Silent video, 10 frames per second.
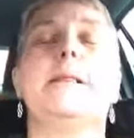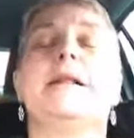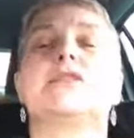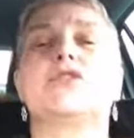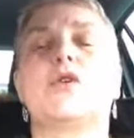
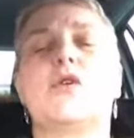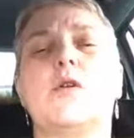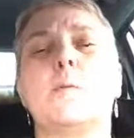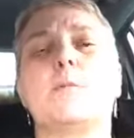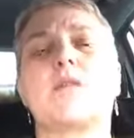
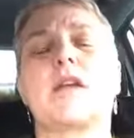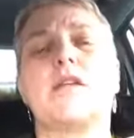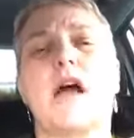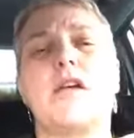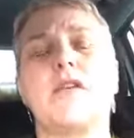So
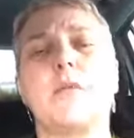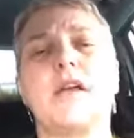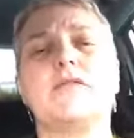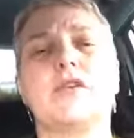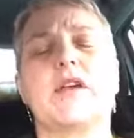another way
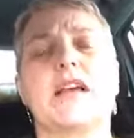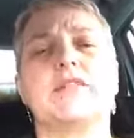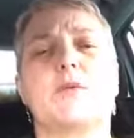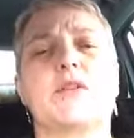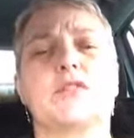of doing it
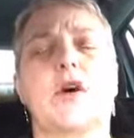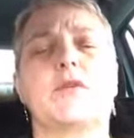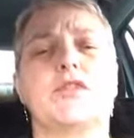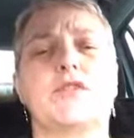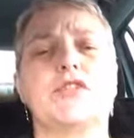is what's
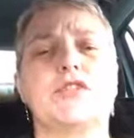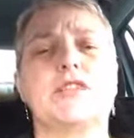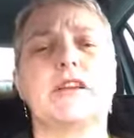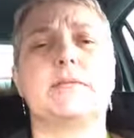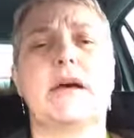called the
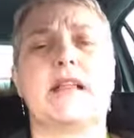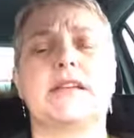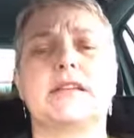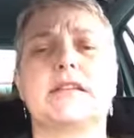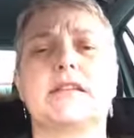reducing
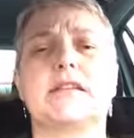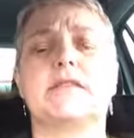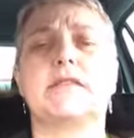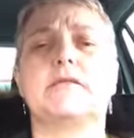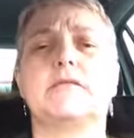balance
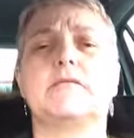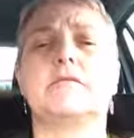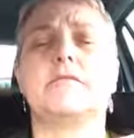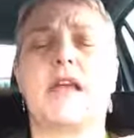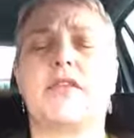
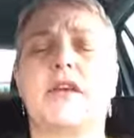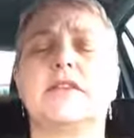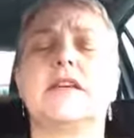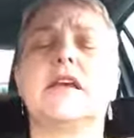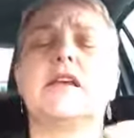
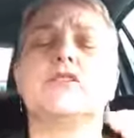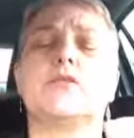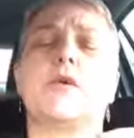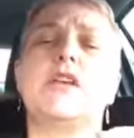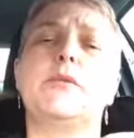method.
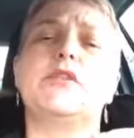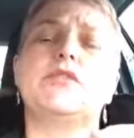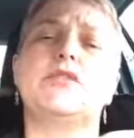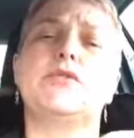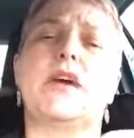So what you would
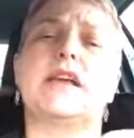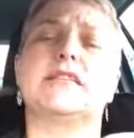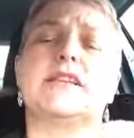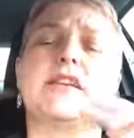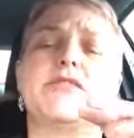do
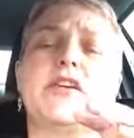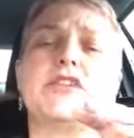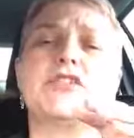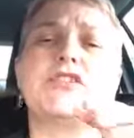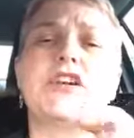is, in your
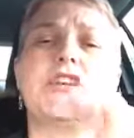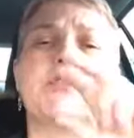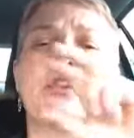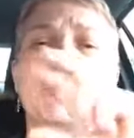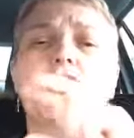first year, you've
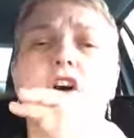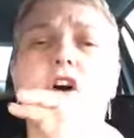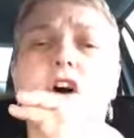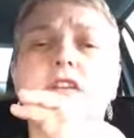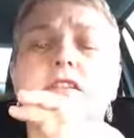got your
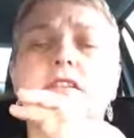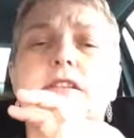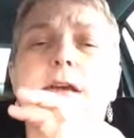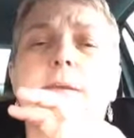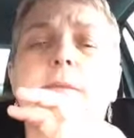
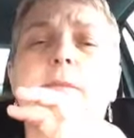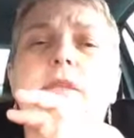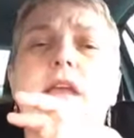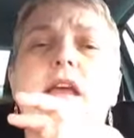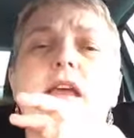cost,
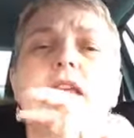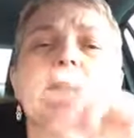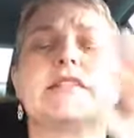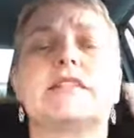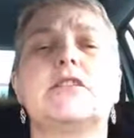
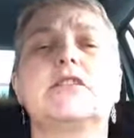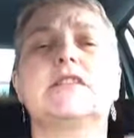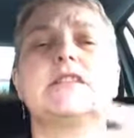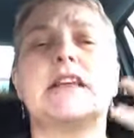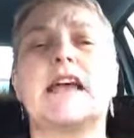you'd still
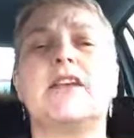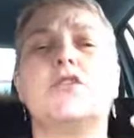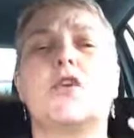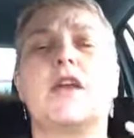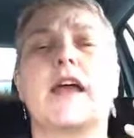decide
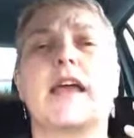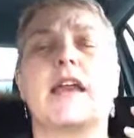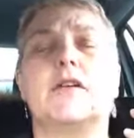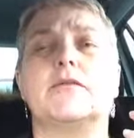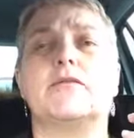on a kind
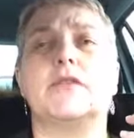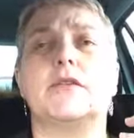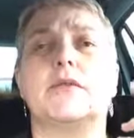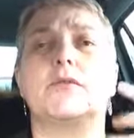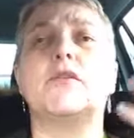of
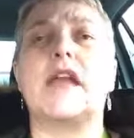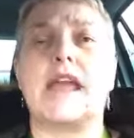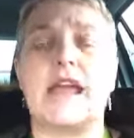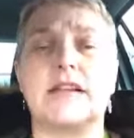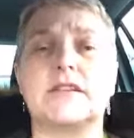
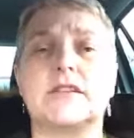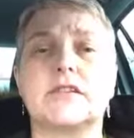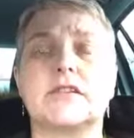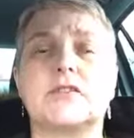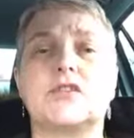rate,
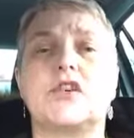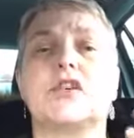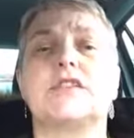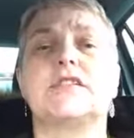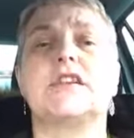so you
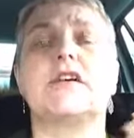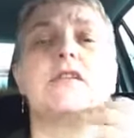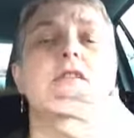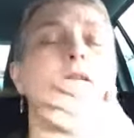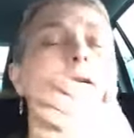could still